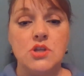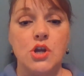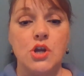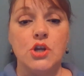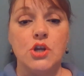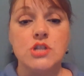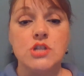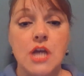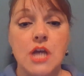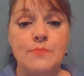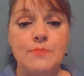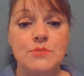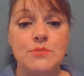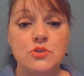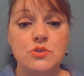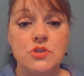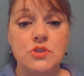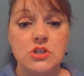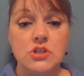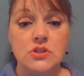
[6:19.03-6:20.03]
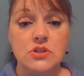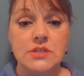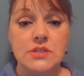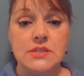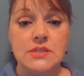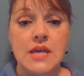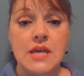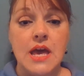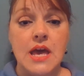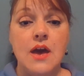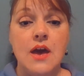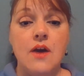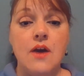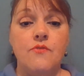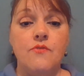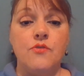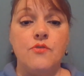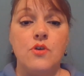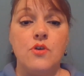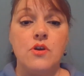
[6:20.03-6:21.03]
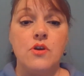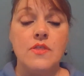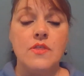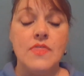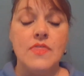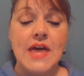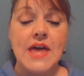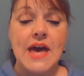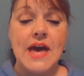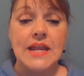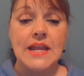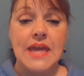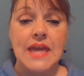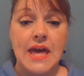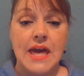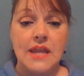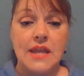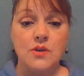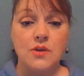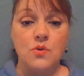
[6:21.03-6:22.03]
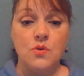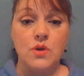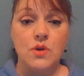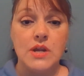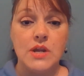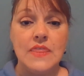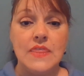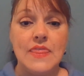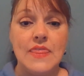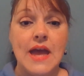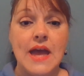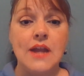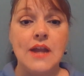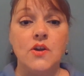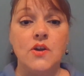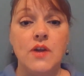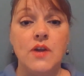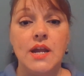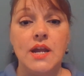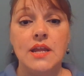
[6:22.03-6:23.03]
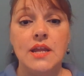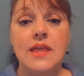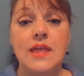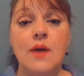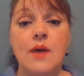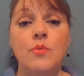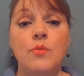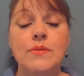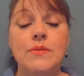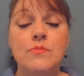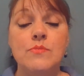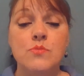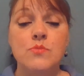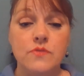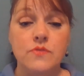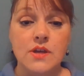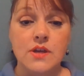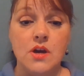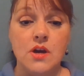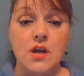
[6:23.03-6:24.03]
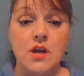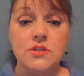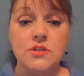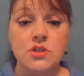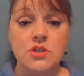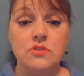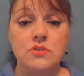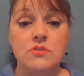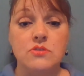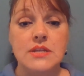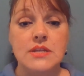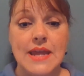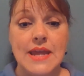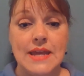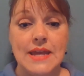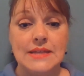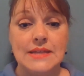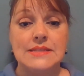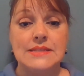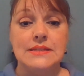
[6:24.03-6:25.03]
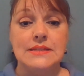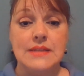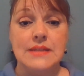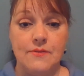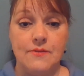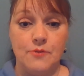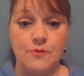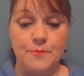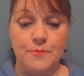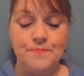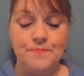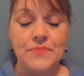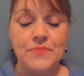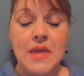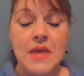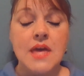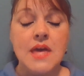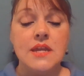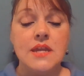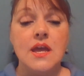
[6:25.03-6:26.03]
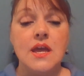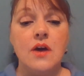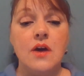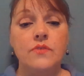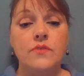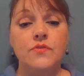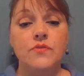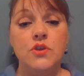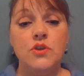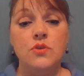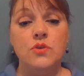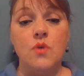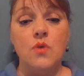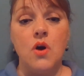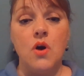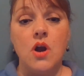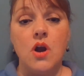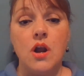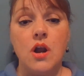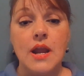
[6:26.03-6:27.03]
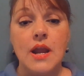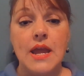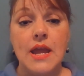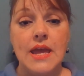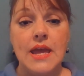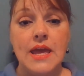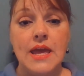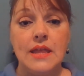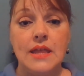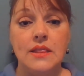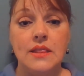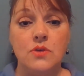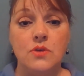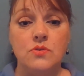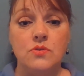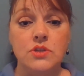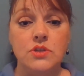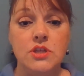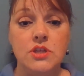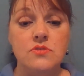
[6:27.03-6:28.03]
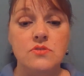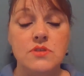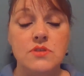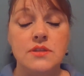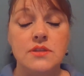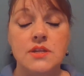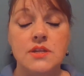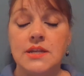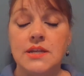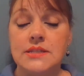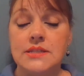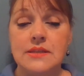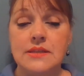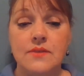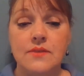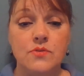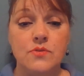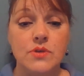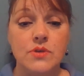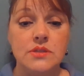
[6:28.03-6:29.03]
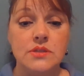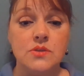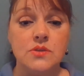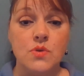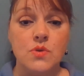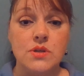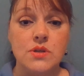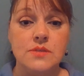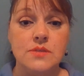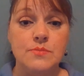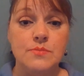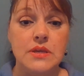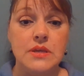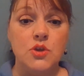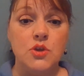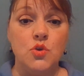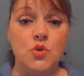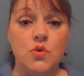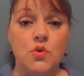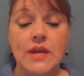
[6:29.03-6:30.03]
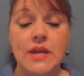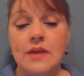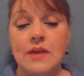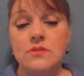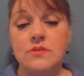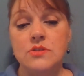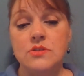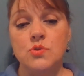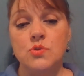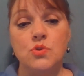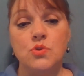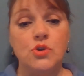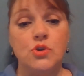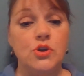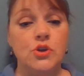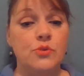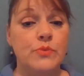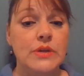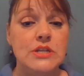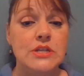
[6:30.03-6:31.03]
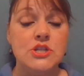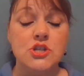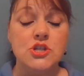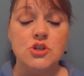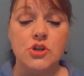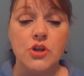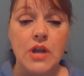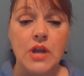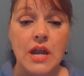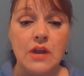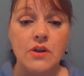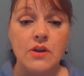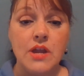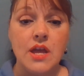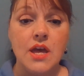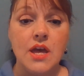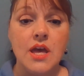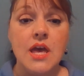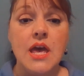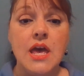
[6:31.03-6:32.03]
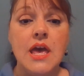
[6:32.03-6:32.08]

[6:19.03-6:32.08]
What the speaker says: are your top 2 students for that category and that grade that will be moving on to the next level. Now, if you are a local unit, the next level is going to be your council or your region or your area.